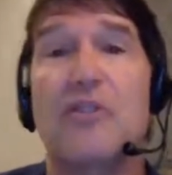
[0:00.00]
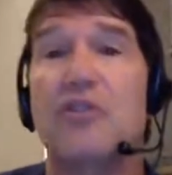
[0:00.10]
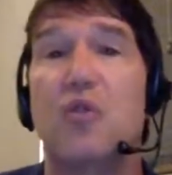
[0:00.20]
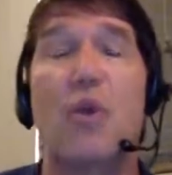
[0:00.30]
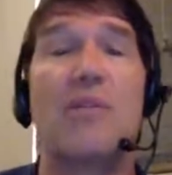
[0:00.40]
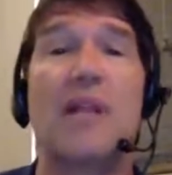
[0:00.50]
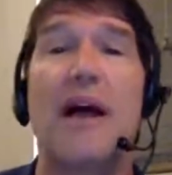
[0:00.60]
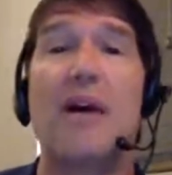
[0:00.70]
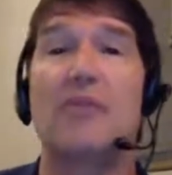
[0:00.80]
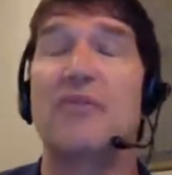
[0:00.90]
There's the
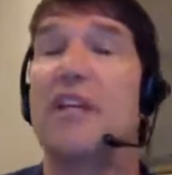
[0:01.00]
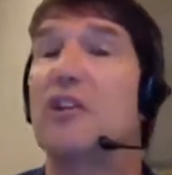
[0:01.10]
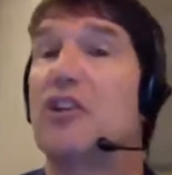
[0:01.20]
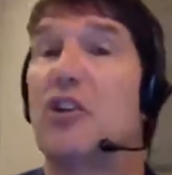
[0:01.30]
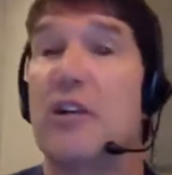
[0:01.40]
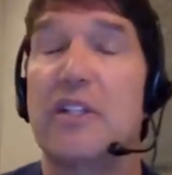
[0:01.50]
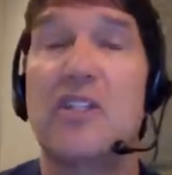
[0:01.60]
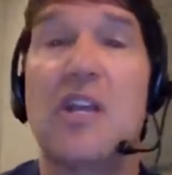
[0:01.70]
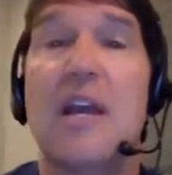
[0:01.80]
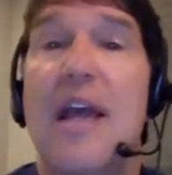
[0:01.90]
storm clouds of the
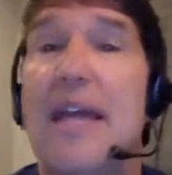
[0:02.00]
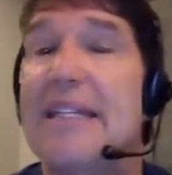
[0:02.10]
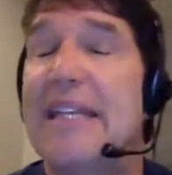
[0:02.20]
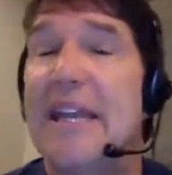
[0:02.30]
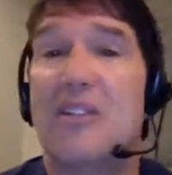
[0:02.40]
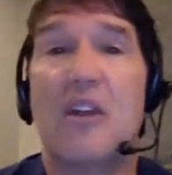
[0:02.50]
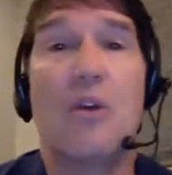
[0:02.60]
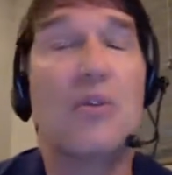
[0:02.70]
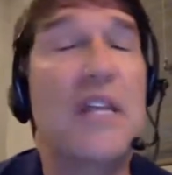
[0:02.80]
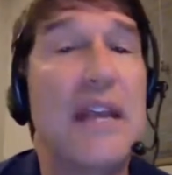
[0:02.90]
insurance and
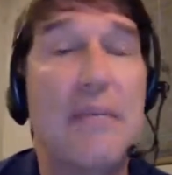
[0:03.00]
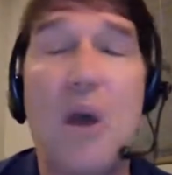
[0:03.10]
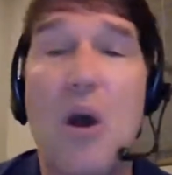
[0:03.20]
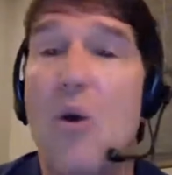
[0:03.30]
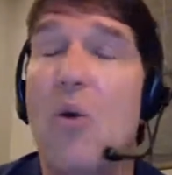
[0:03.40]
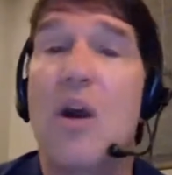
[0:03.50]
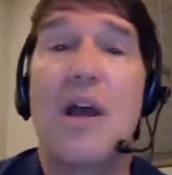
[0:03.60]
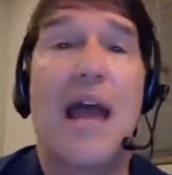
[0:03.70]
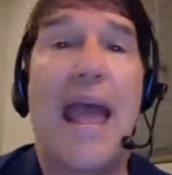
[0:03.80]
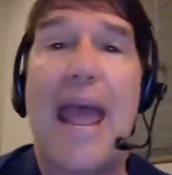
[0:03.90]
DSO,
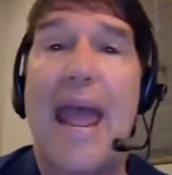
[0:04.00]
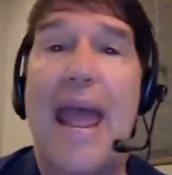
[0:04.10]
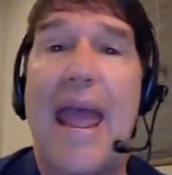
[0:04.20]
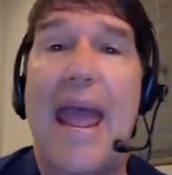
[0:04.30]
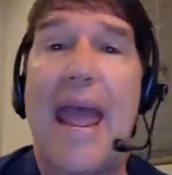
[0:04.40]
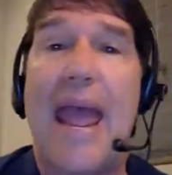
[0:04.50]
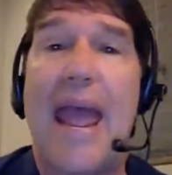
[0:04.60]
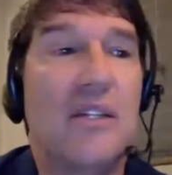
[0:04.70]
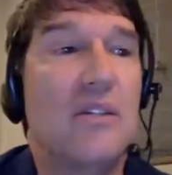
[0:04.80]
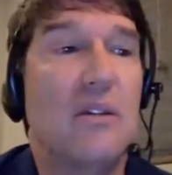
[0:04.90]
DMO,
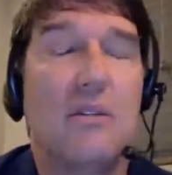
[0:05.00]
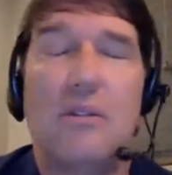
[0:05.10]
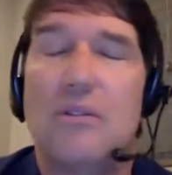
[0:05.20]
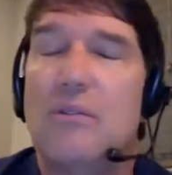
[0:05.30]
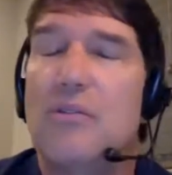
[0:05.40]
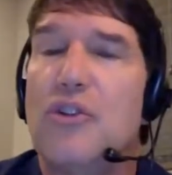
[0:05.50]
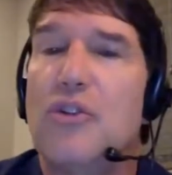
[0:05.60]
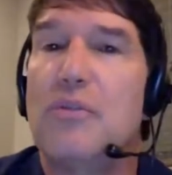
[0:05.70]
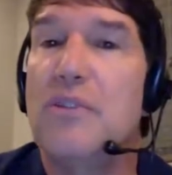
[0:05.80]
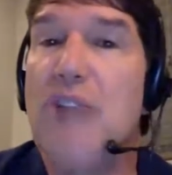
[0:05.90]
and
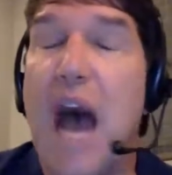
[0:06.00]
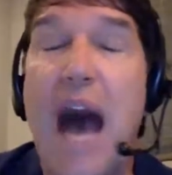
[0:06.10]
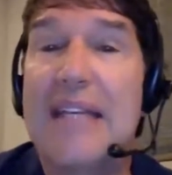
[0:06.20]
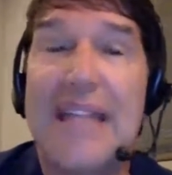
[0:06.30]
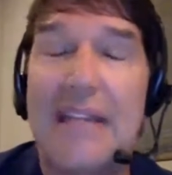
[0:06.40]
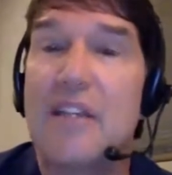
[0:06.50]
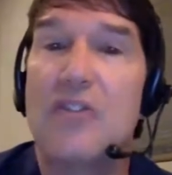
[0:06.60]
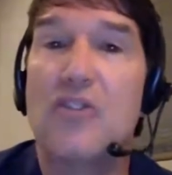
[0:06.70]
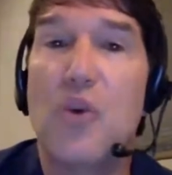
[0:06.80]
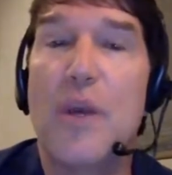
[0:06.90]
non
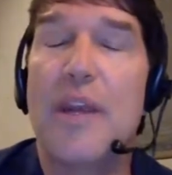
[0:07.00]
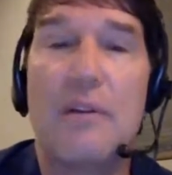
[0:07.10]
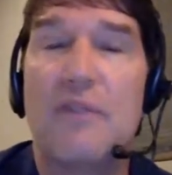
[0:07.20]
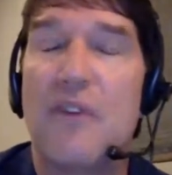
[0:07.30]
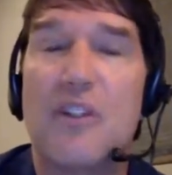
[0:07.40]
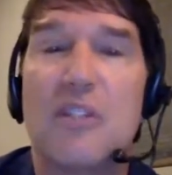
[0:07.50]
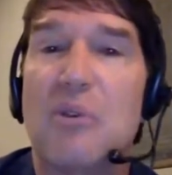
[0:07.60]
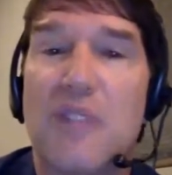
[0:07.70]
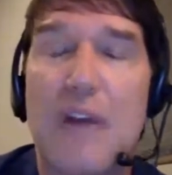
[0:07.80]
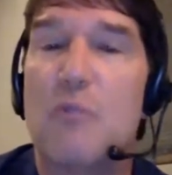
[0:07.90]
dentists doing
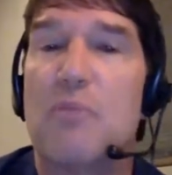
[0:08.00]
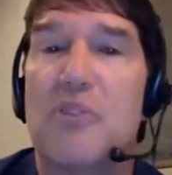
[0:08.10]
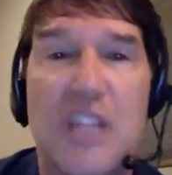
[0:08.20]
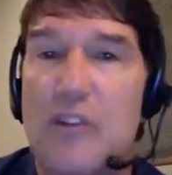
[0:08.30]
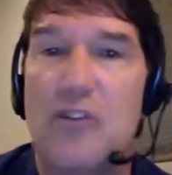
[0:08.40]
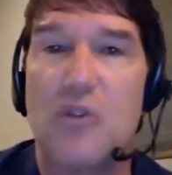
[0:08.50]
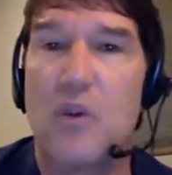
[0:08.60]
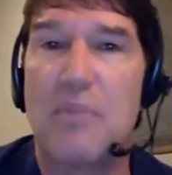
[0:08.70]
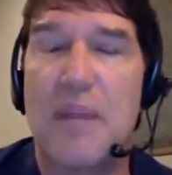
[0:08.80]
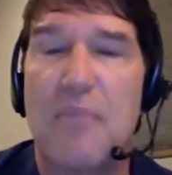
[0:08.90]
irreversible dental
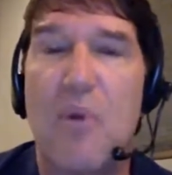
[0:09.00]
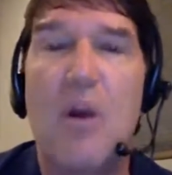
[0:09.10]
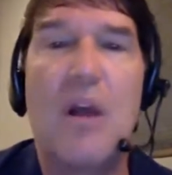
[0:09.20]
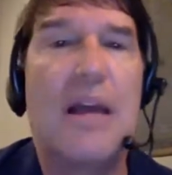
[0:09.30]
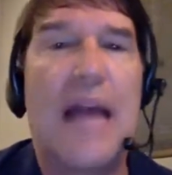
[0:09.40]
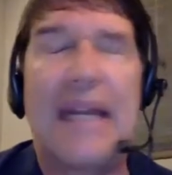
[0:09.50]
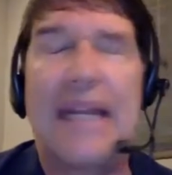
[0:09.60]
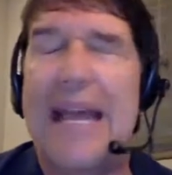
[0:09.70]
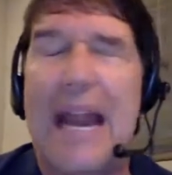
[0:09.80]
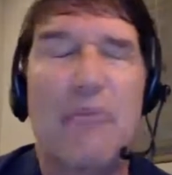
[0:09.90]
procedures on people.
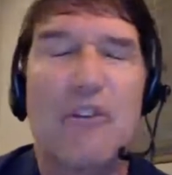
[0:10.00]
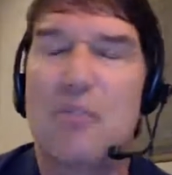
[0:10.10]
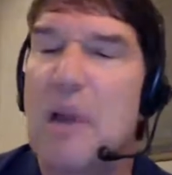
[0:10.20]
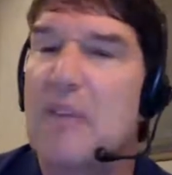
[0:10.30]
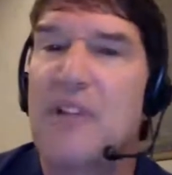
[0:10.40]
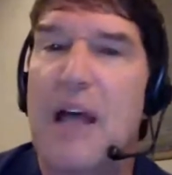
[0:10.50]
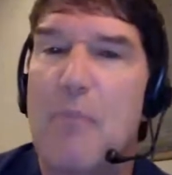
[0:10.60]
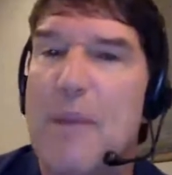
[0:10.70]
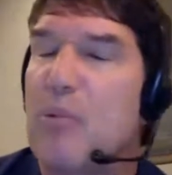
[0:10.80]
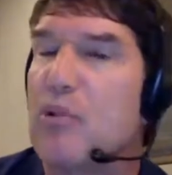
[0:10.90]
And again, I'm
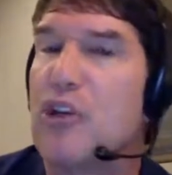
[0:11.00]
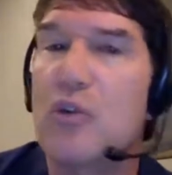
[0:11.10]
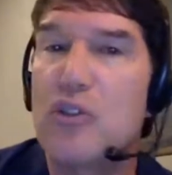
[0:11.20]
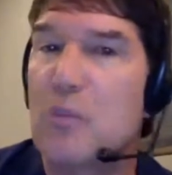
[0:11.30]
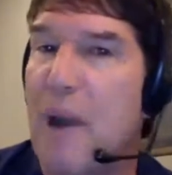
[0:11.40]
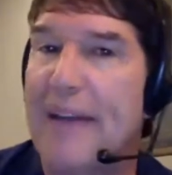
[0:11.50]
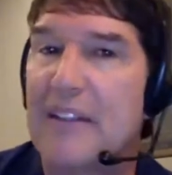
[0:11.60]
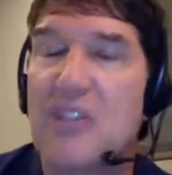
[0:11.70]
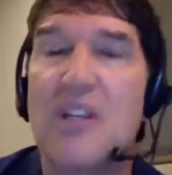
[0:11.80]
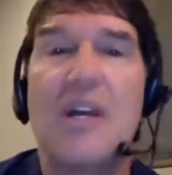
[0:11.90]
respectful how people choose
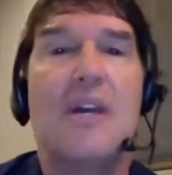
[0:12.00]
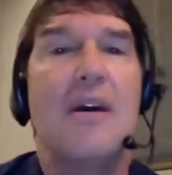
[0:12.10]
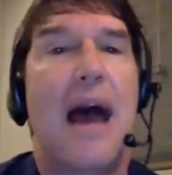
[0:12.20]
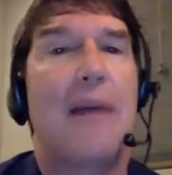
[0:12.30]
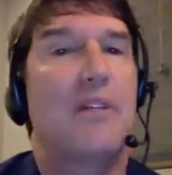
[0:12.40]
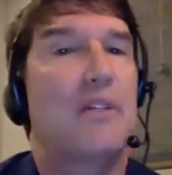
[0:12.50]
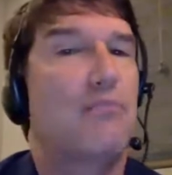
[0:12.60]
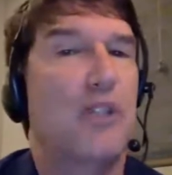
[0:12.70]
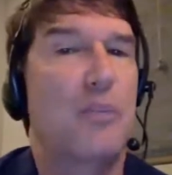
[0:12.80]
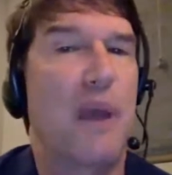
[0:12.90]
to practice.
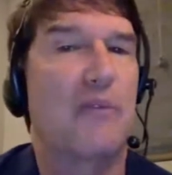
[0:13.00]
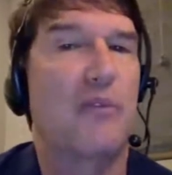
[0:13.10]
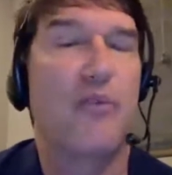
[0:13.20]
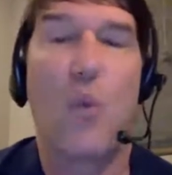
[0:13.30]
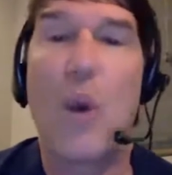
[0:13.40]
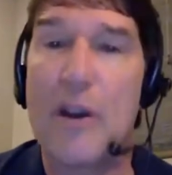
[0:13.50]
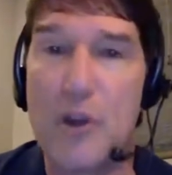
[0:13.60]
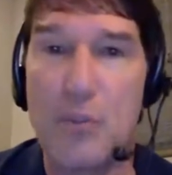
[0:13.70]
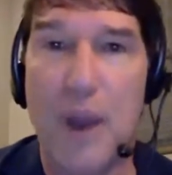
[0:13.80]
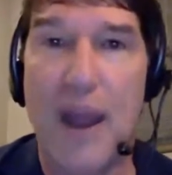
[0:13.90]
I'm just respectful
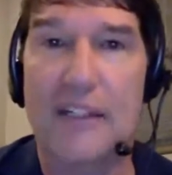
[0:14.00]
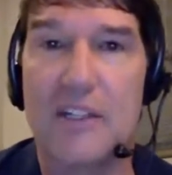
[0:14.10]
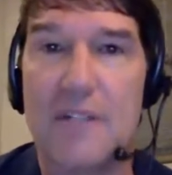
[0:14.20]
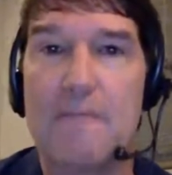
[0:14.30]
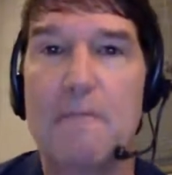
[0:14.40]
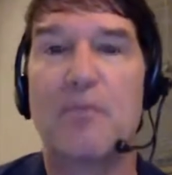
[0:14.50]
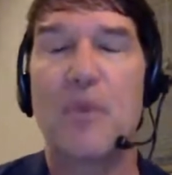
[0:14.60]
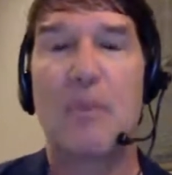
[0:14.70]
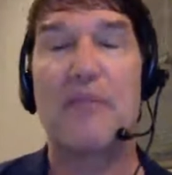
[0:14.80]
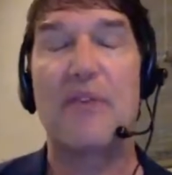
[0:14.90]
for where you
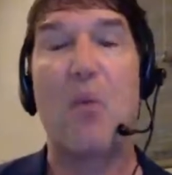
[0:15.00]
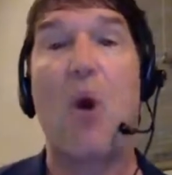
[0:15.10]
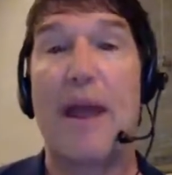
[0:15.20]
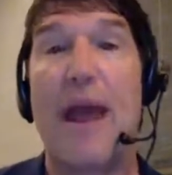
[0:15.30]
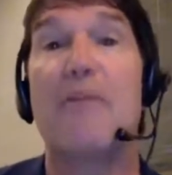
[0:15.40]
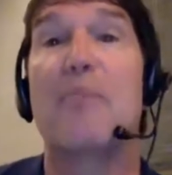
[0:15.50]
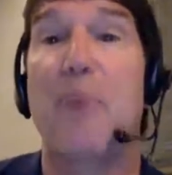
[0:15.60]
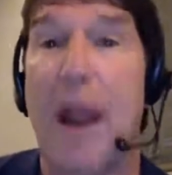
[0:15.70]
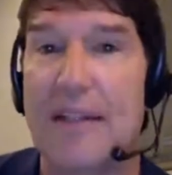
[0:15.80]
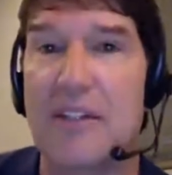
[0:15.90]
practice. But if you want
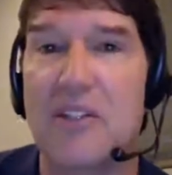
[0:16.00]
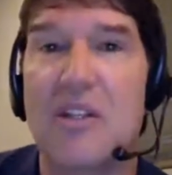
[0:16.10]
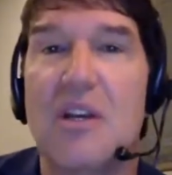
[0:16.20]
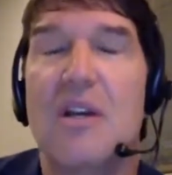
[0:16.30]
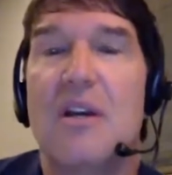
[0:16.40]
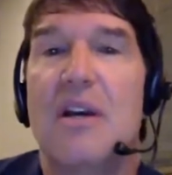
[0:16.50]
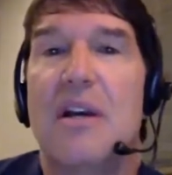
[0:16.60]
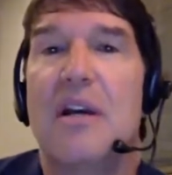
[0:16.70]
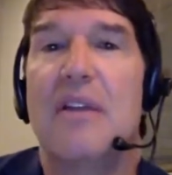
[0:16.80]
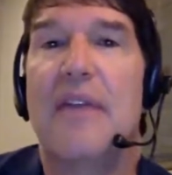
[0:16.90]
to have a practice
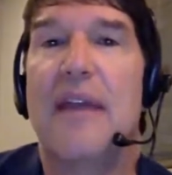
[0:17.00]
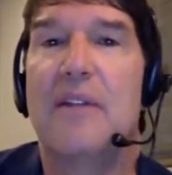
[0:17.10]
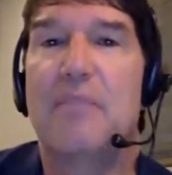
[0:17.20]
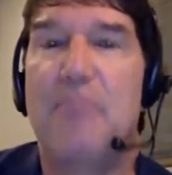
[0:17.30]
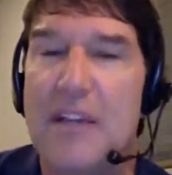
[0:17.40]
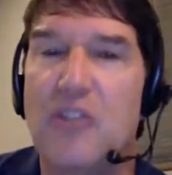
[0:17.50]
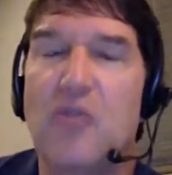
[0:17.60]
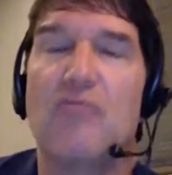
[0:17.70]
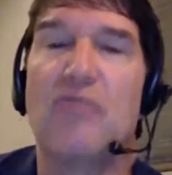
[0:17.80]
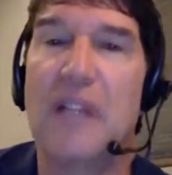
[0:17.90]
that is
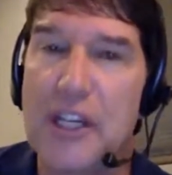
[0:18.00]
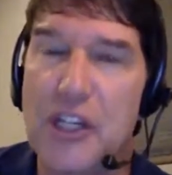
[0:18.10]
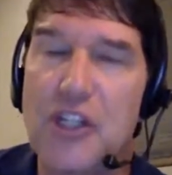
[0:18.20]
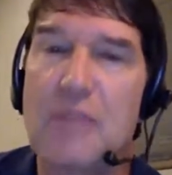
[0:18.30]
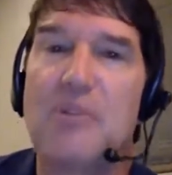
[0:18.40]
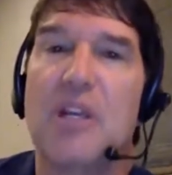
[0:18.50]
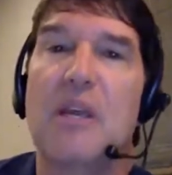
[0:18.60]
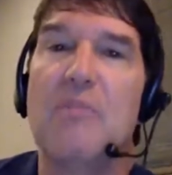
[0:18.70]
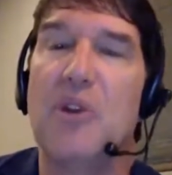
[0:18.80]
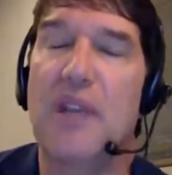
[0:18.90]
based on
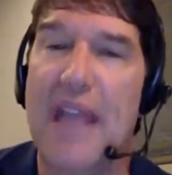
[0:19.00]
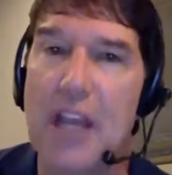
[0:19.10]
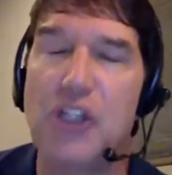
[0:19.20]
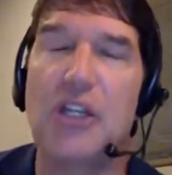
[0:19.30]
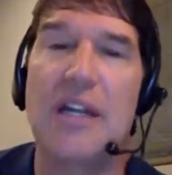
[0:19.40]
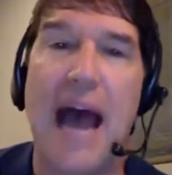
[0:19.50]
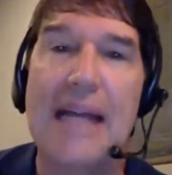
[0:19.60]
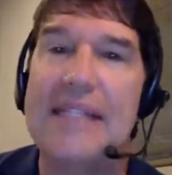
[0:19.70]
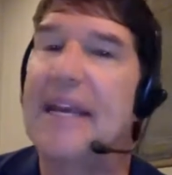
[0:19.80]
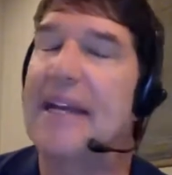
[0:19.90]
relationships and communication and